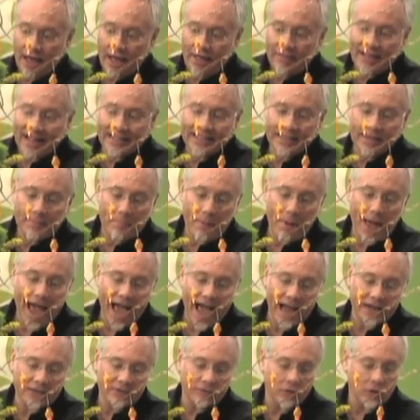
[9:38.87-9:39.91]
that's
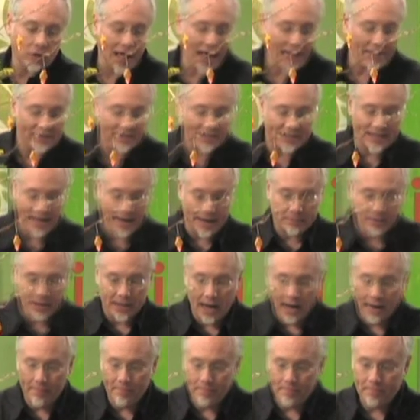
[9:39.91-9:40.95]
impactful at the same
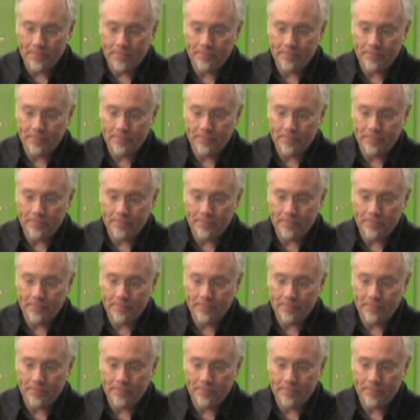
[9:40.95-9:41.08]
time.